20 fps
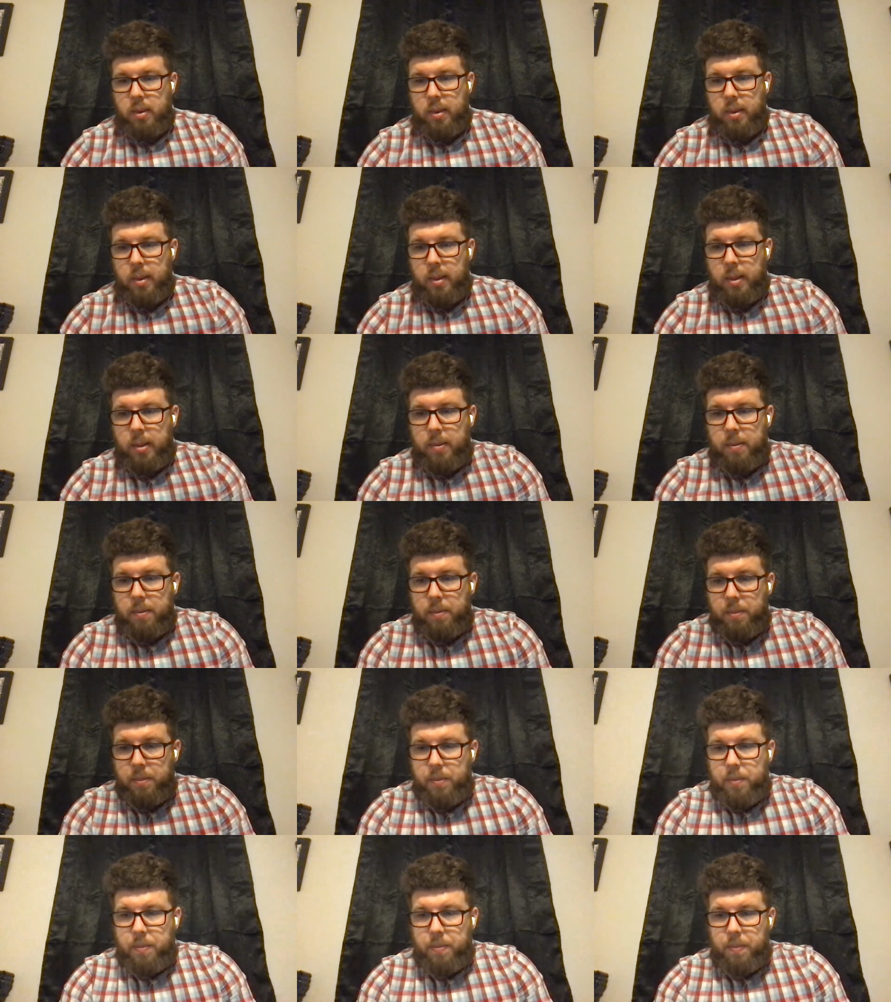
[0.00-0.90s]

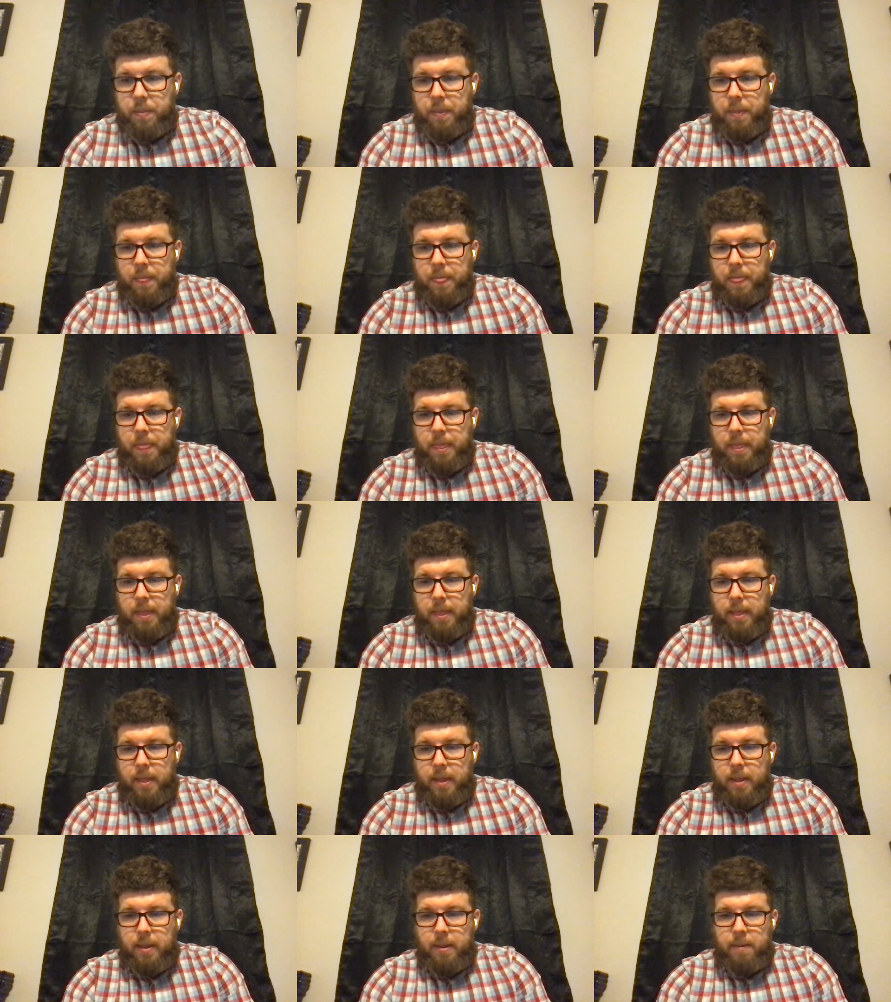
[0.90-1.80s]

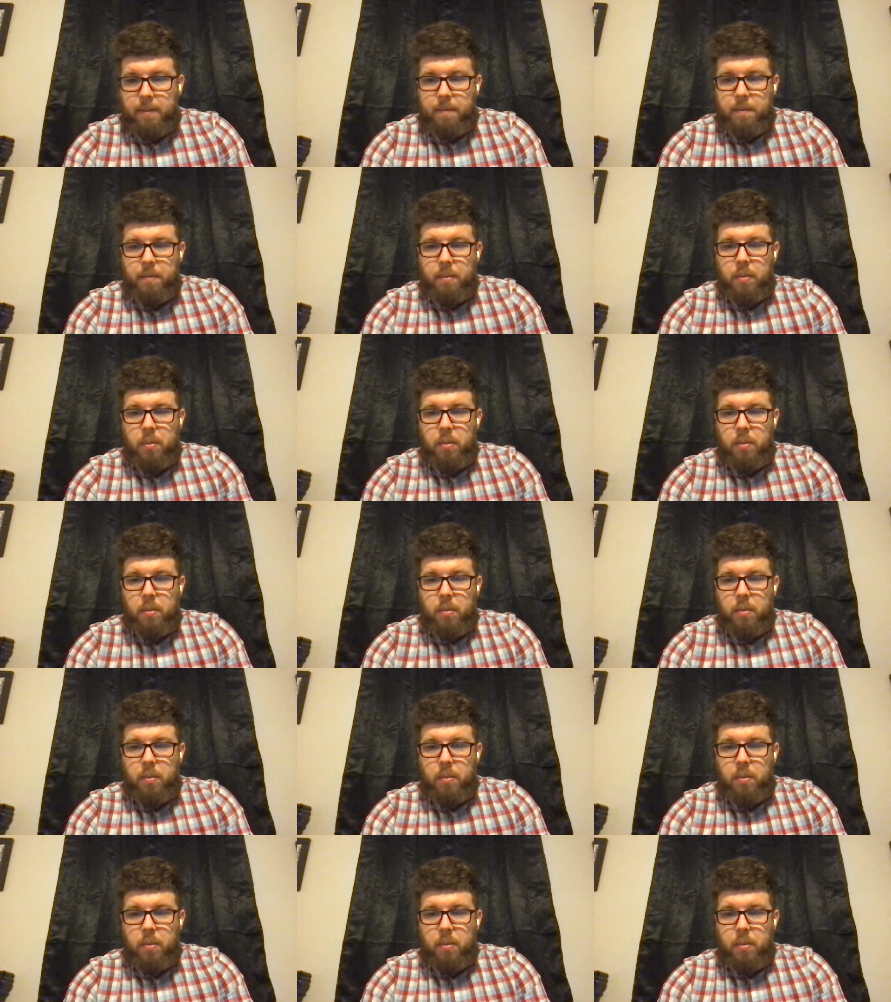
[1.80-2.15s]
(no one is talking)